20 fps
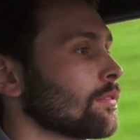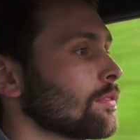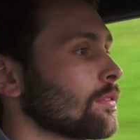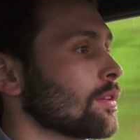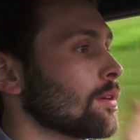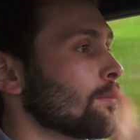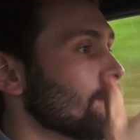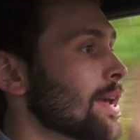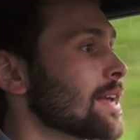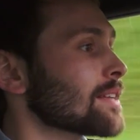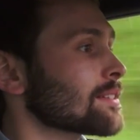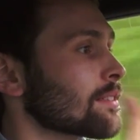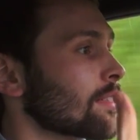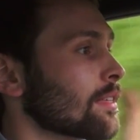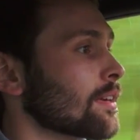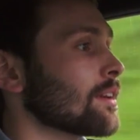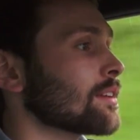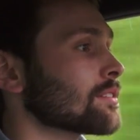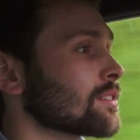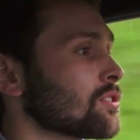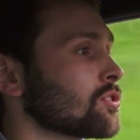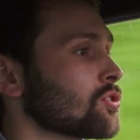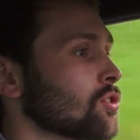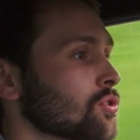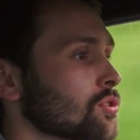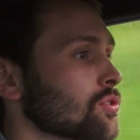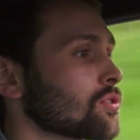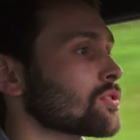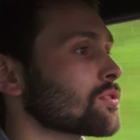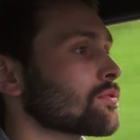the amazing thing is it
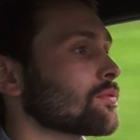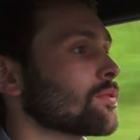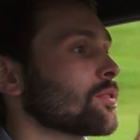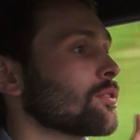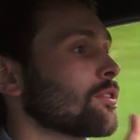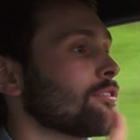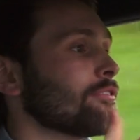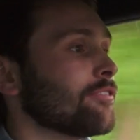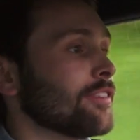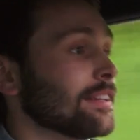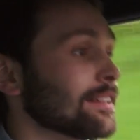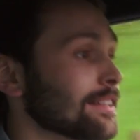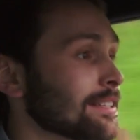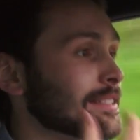doesn't feel